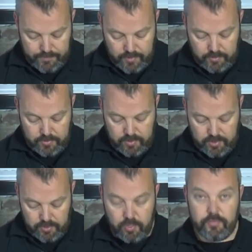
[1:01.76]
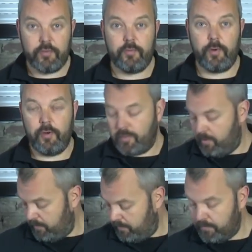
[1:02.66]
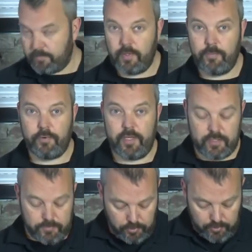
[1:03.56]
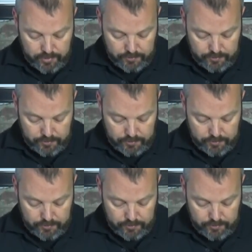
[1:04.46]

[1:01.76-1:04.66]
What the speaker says: I'm going to turn over the remote and press the program